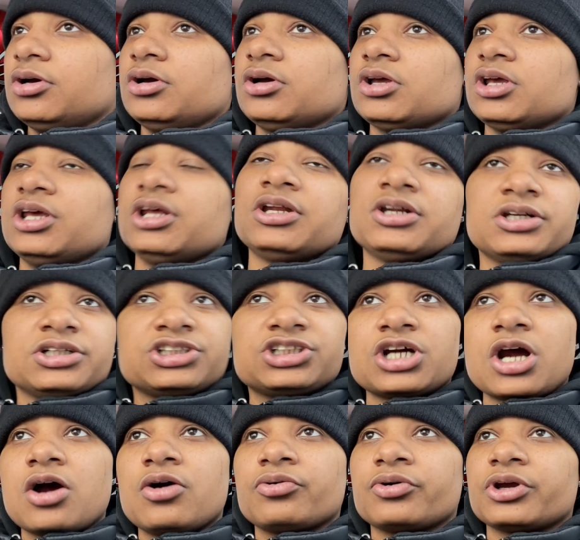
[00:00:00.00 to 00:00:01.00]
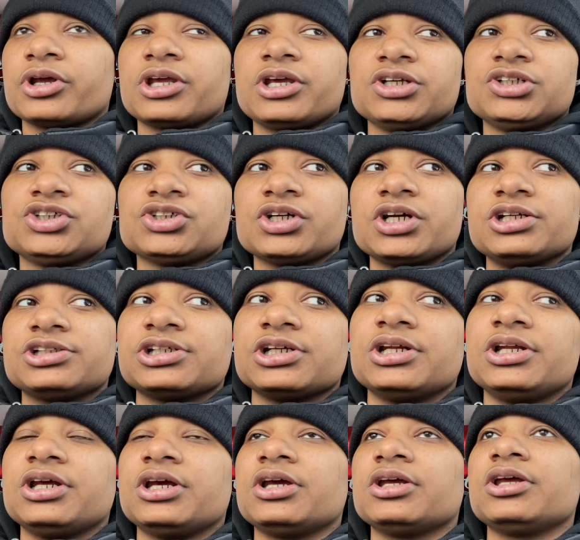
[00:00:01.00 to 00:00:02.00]
get in the shower and get dressed.
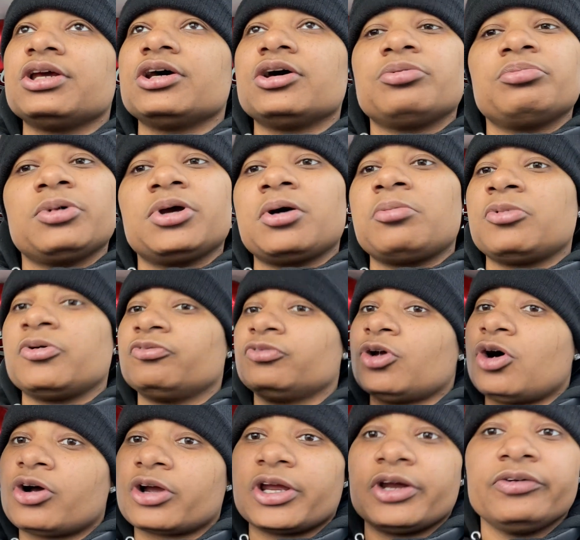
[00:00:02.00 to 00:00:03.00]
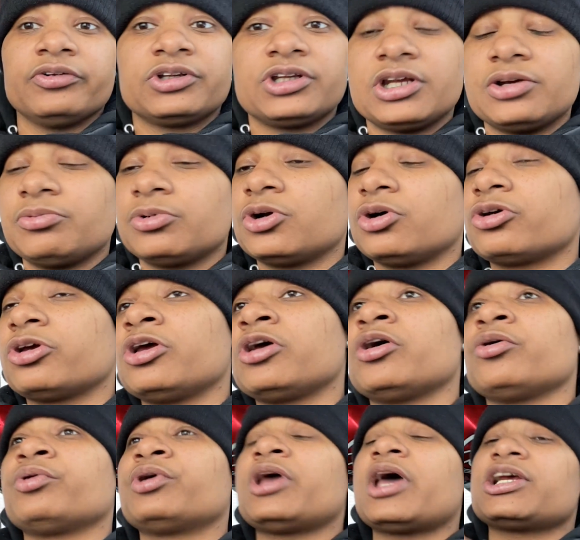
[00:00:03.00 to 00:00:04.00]
And then, yeah, man, I'm gonna vlog everything. We're gonna get
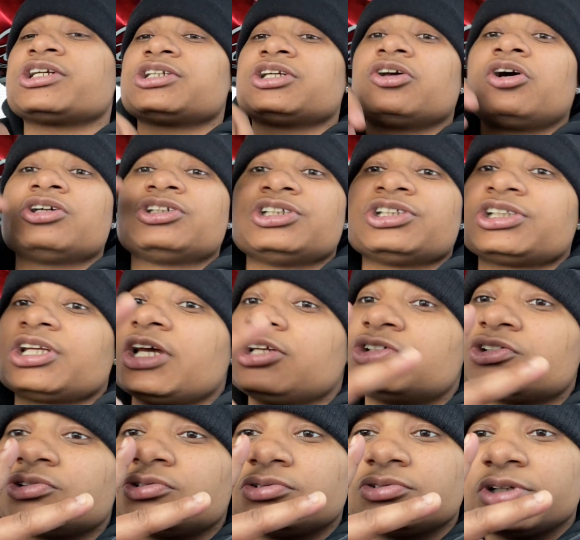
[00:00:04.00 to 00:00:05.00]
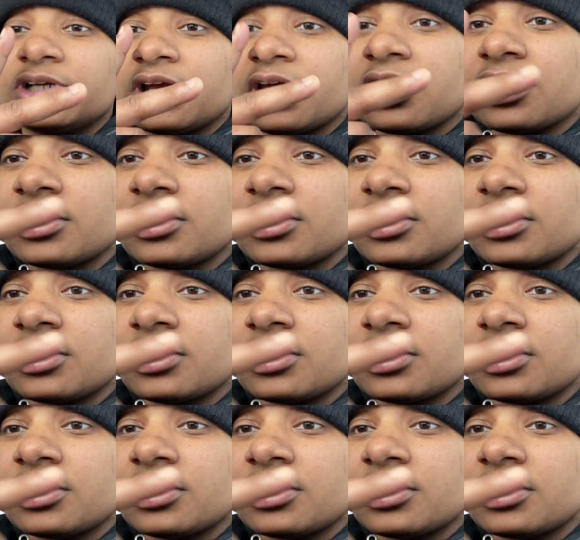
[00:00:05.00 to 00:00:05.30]
her reaction. Y'all just stay tuned, gang.